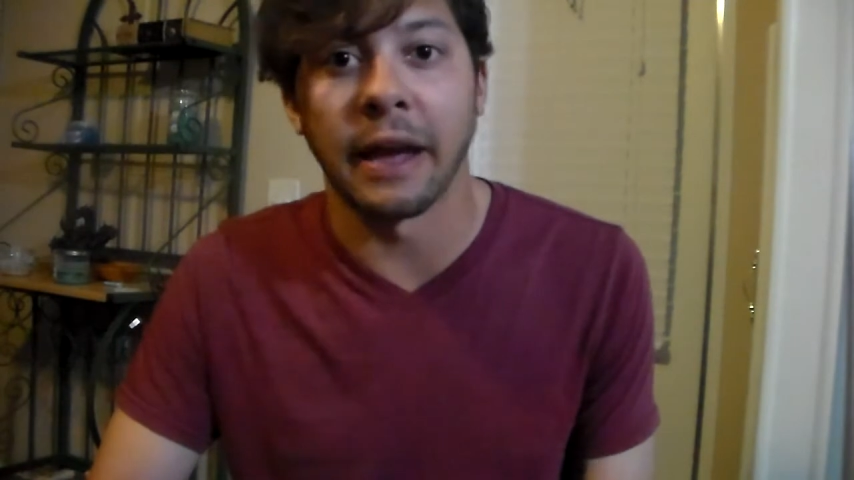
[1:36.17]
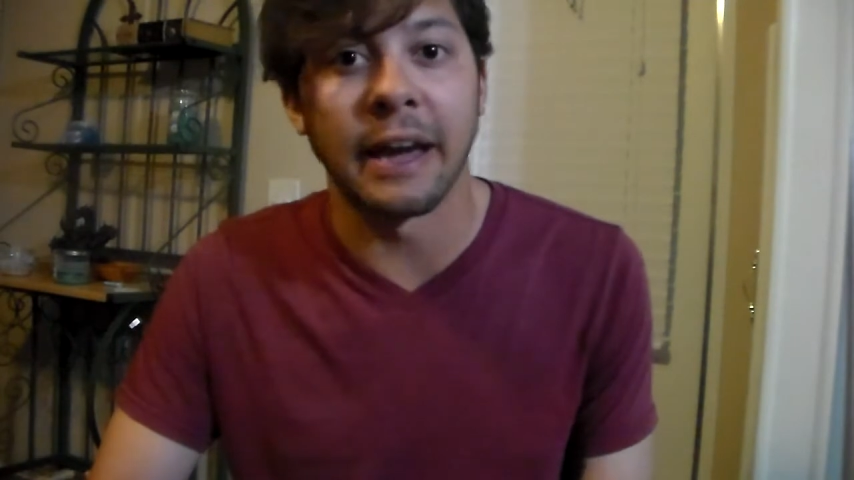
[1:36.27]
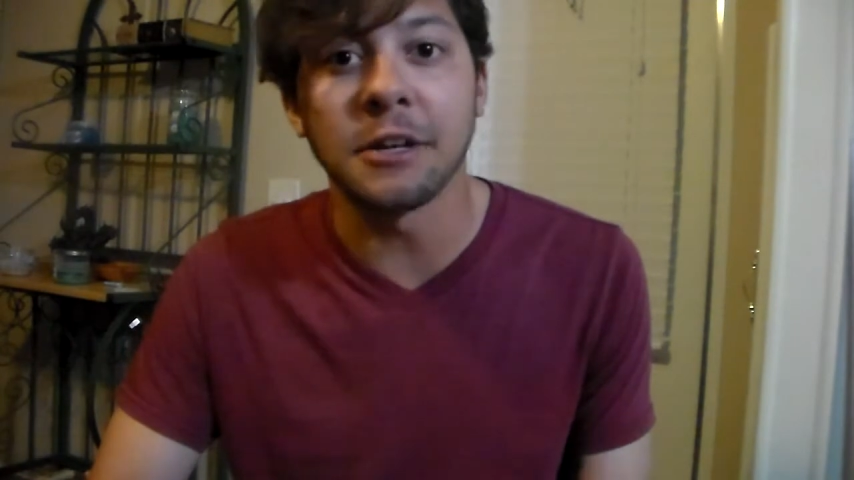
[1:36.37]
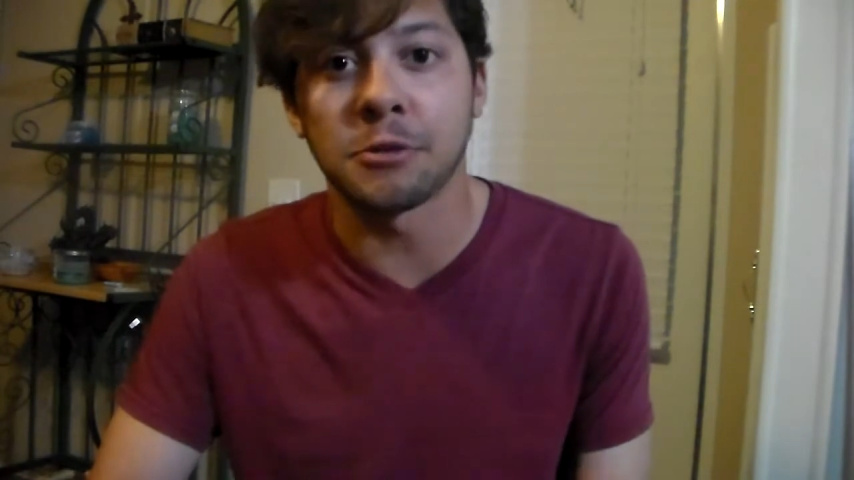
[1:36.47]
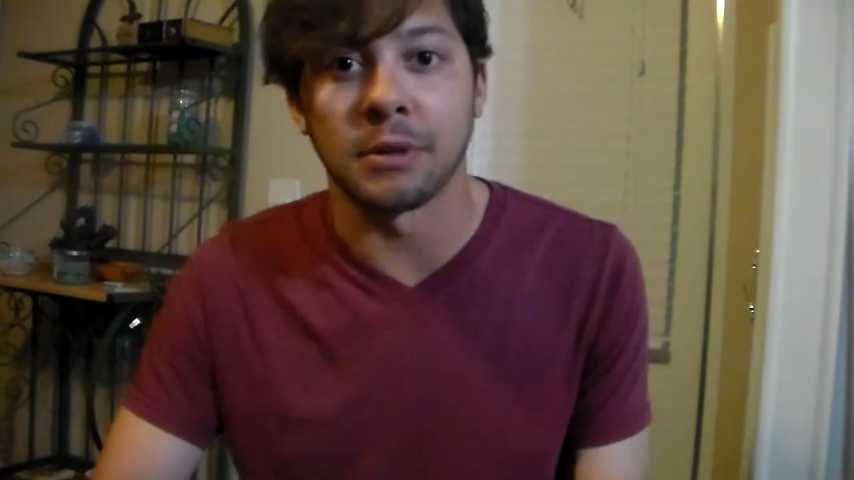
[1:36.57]

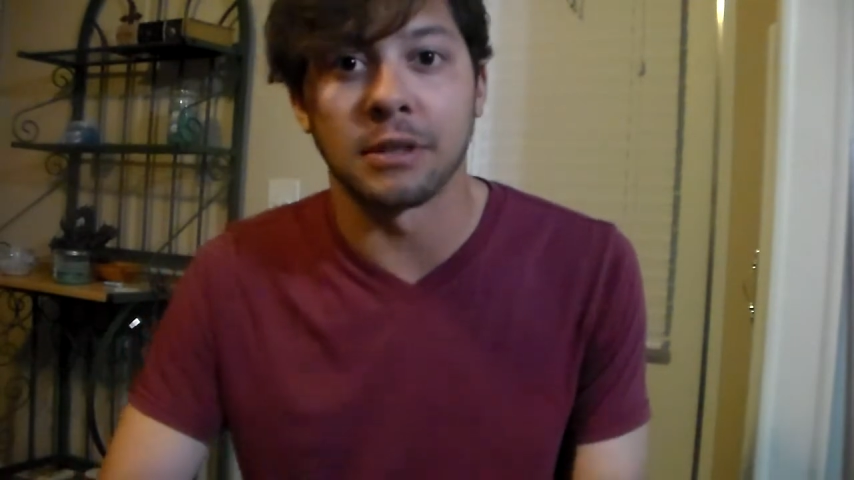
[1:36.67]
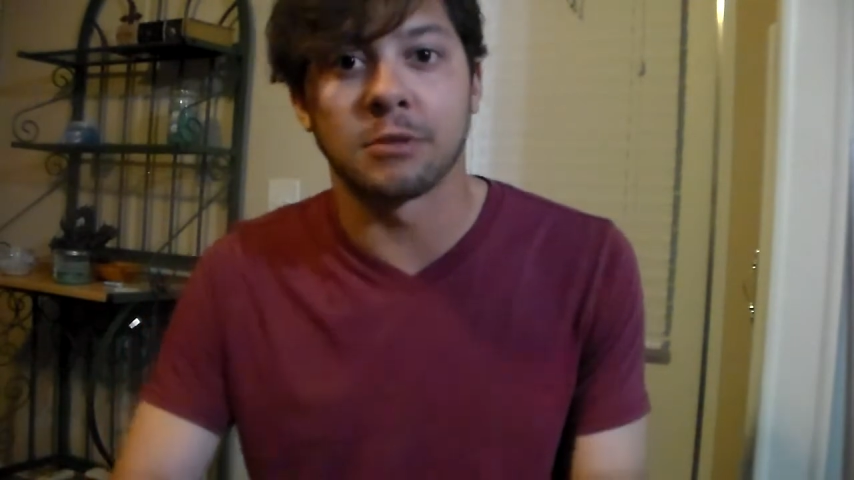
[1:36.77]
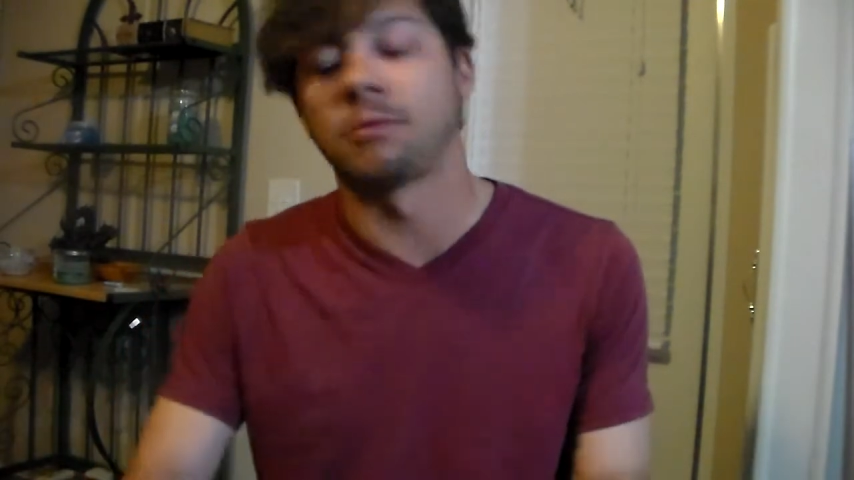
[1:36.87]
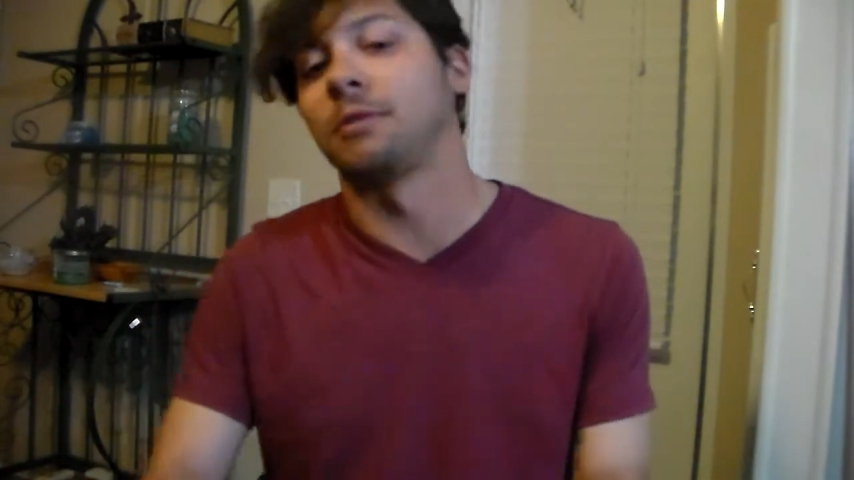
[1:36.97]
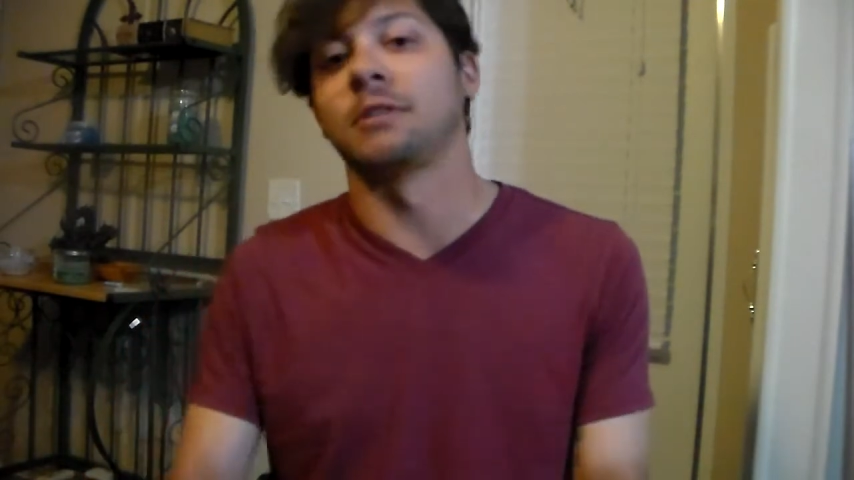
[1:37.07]
hatred
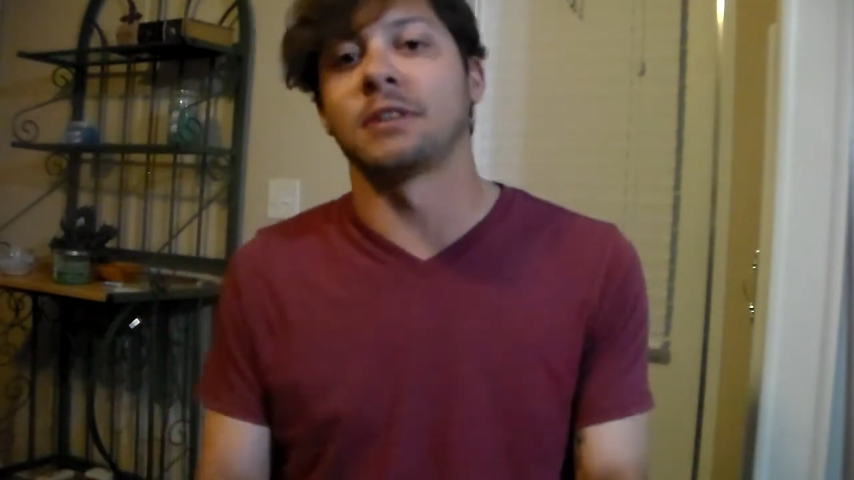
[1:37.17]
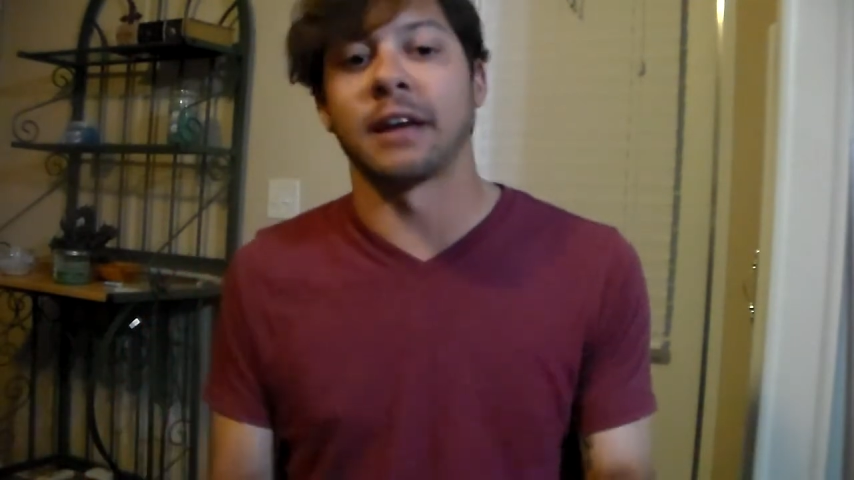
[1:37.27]
towards